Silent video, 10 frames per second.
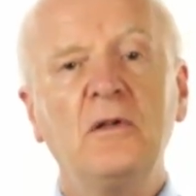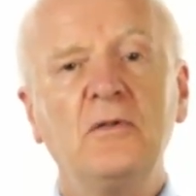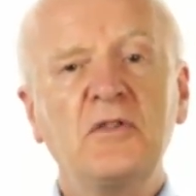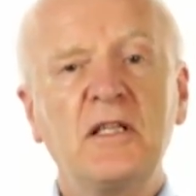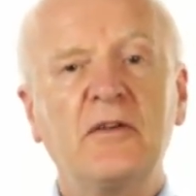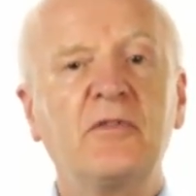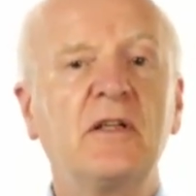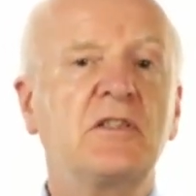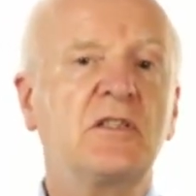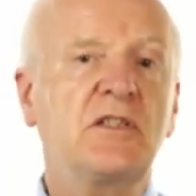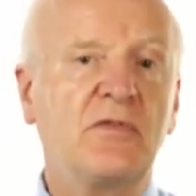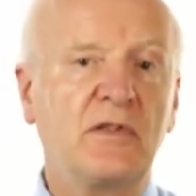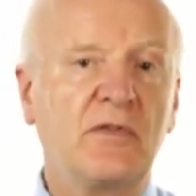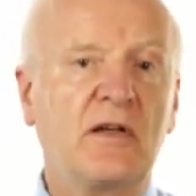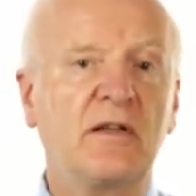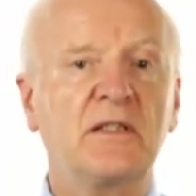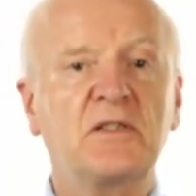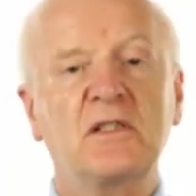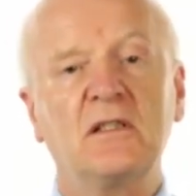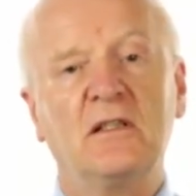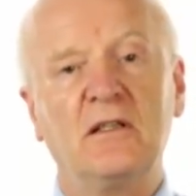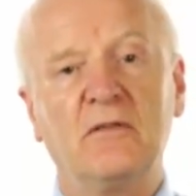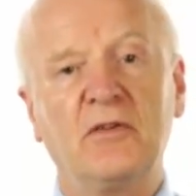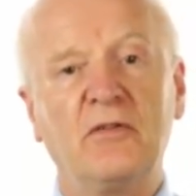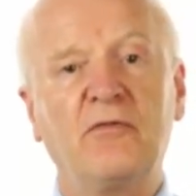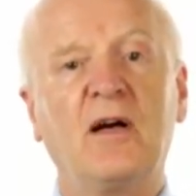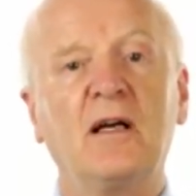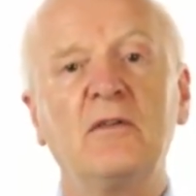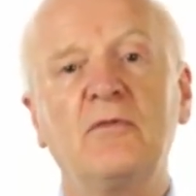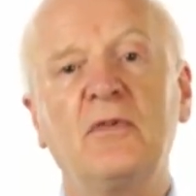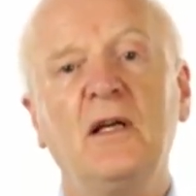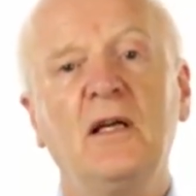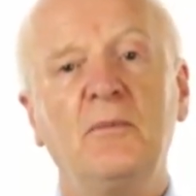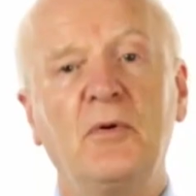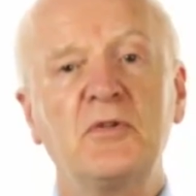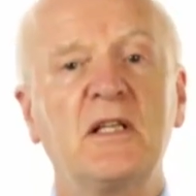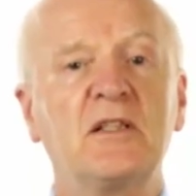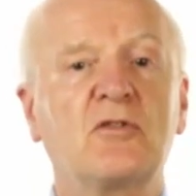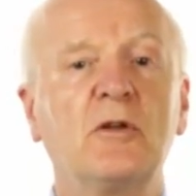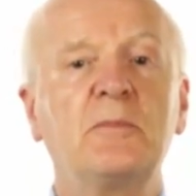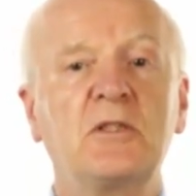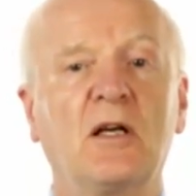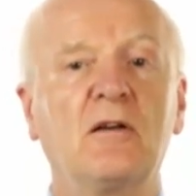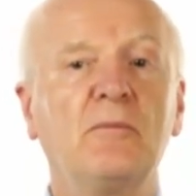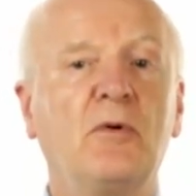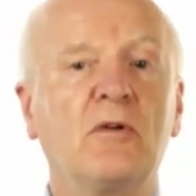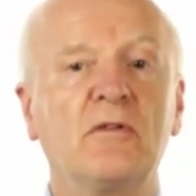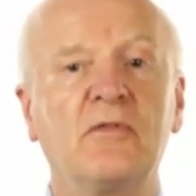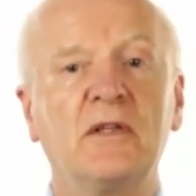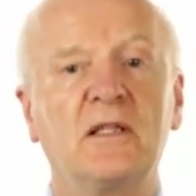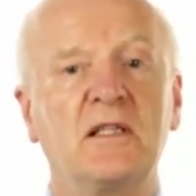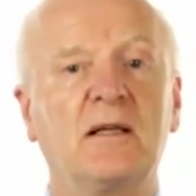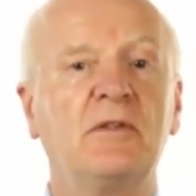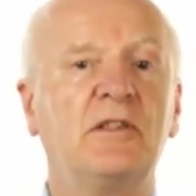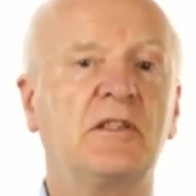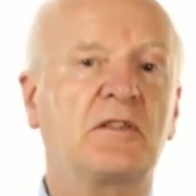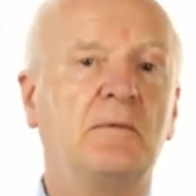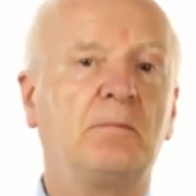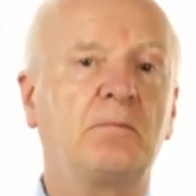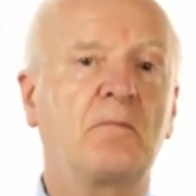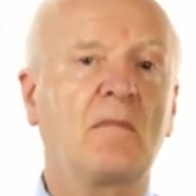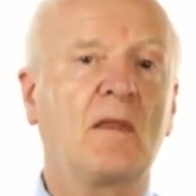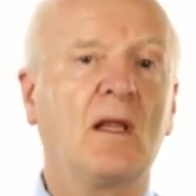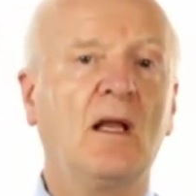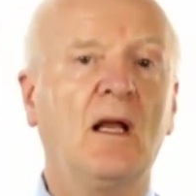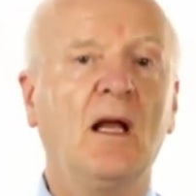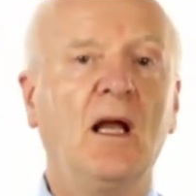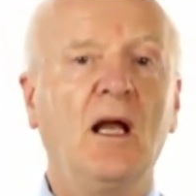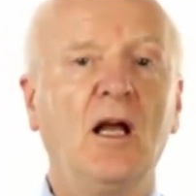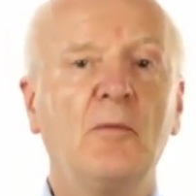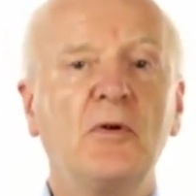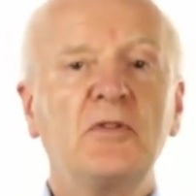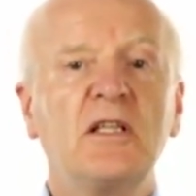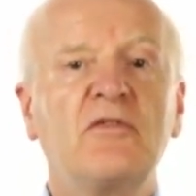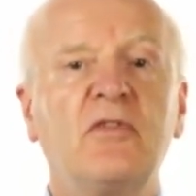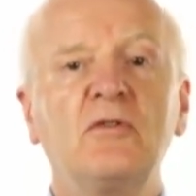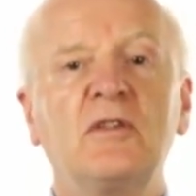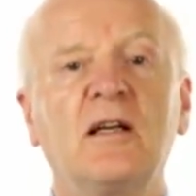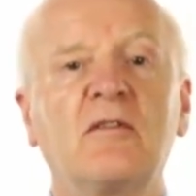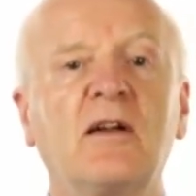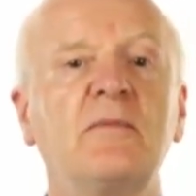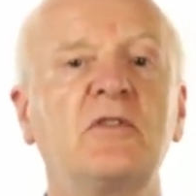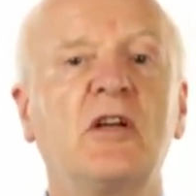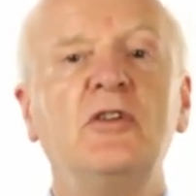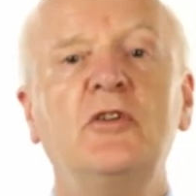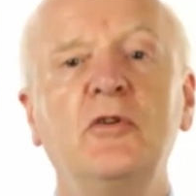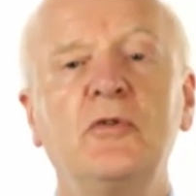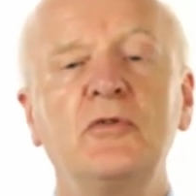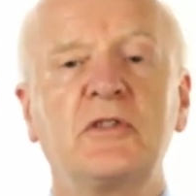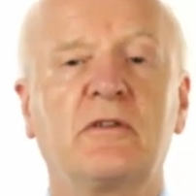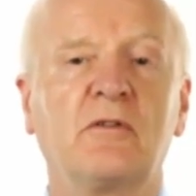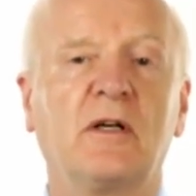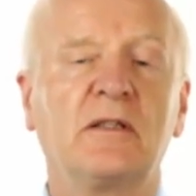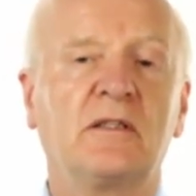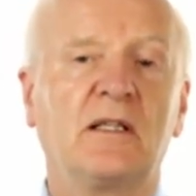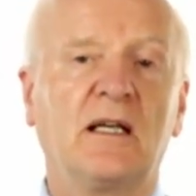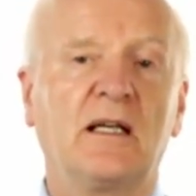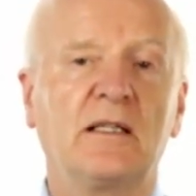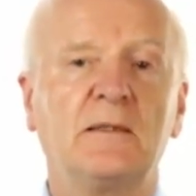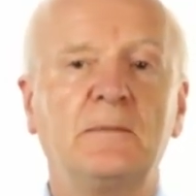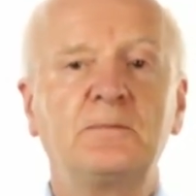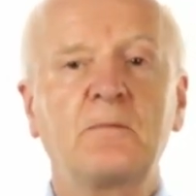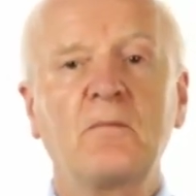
all those definitions for the 5 process groups are important for the examination. Process flow diagrams are used throughout the guide.